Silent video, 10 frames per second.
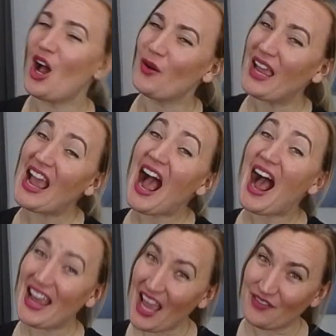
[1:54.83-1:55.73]
Okay,
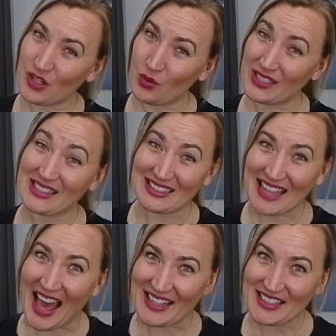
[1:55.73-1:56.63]
I have noticed a
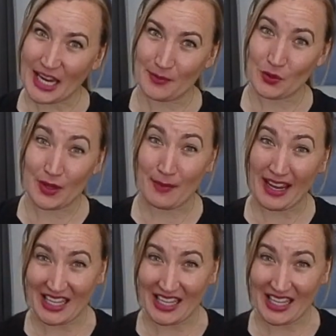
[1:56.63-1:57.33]
lot of times when my